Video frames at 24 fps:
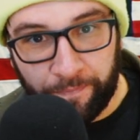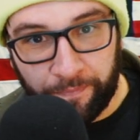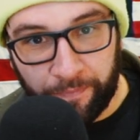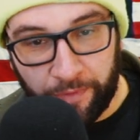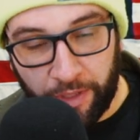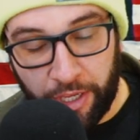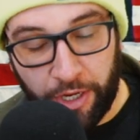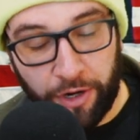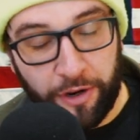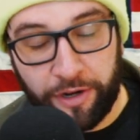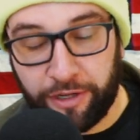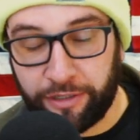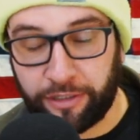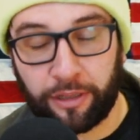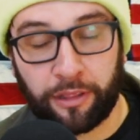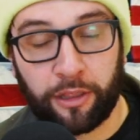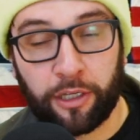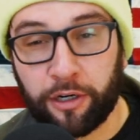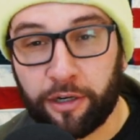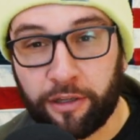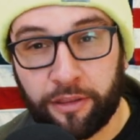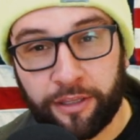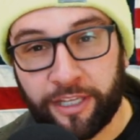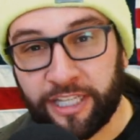You know, you just
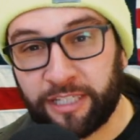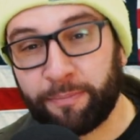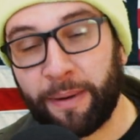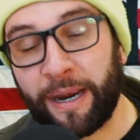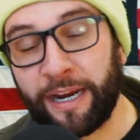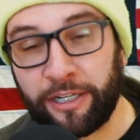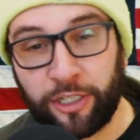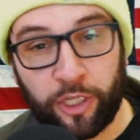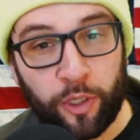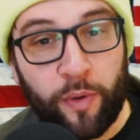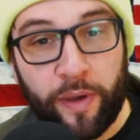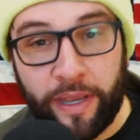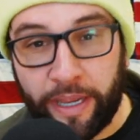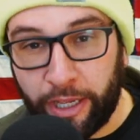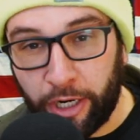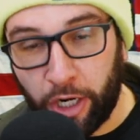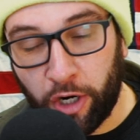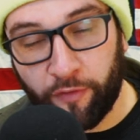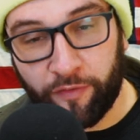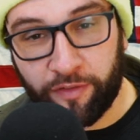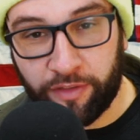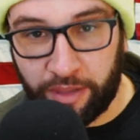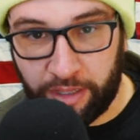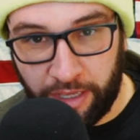learn this by doing it
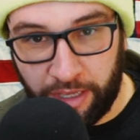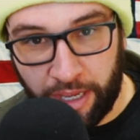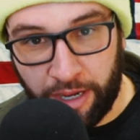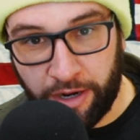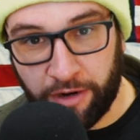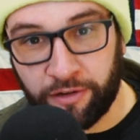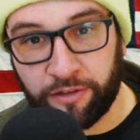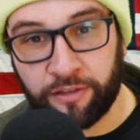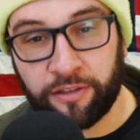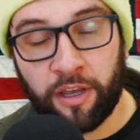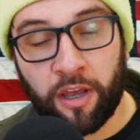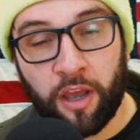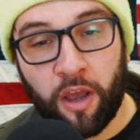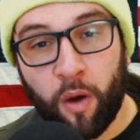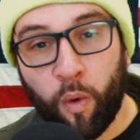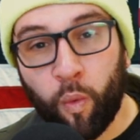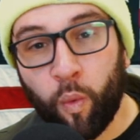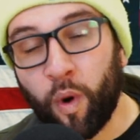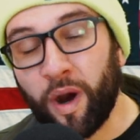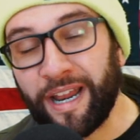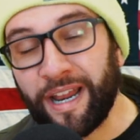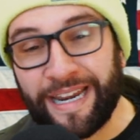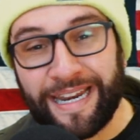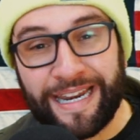over the years,
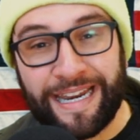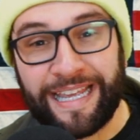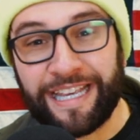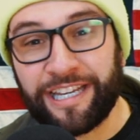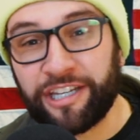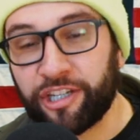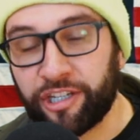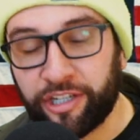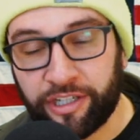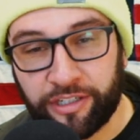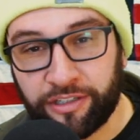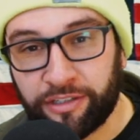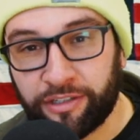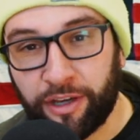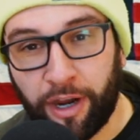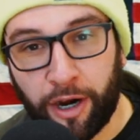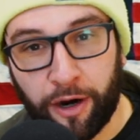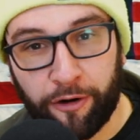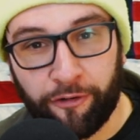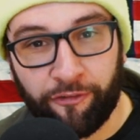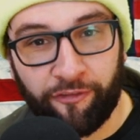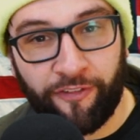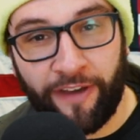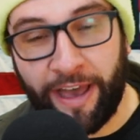what niches
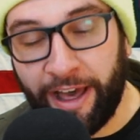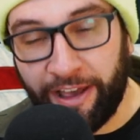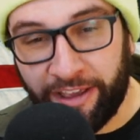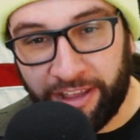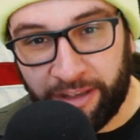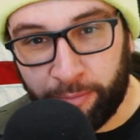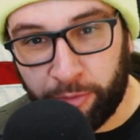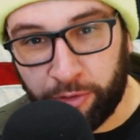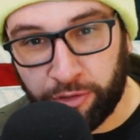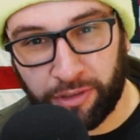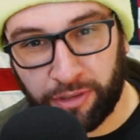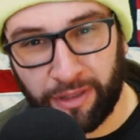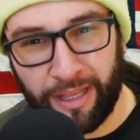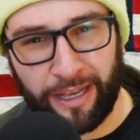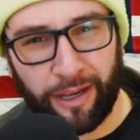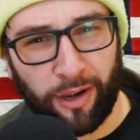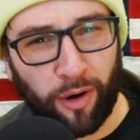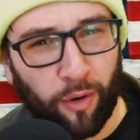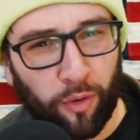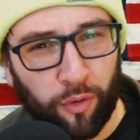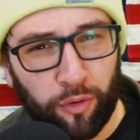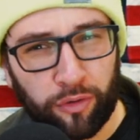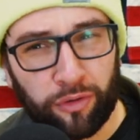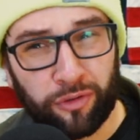are valuable. So like
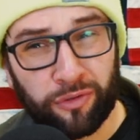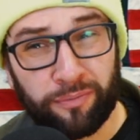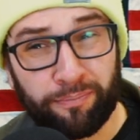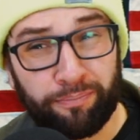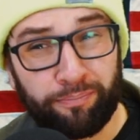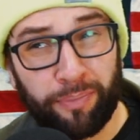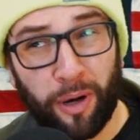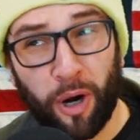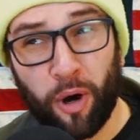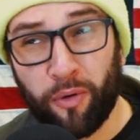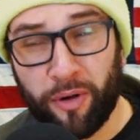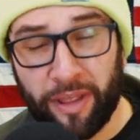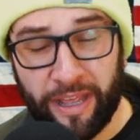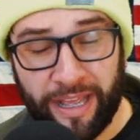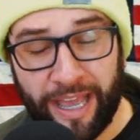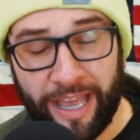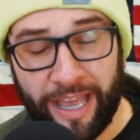old boating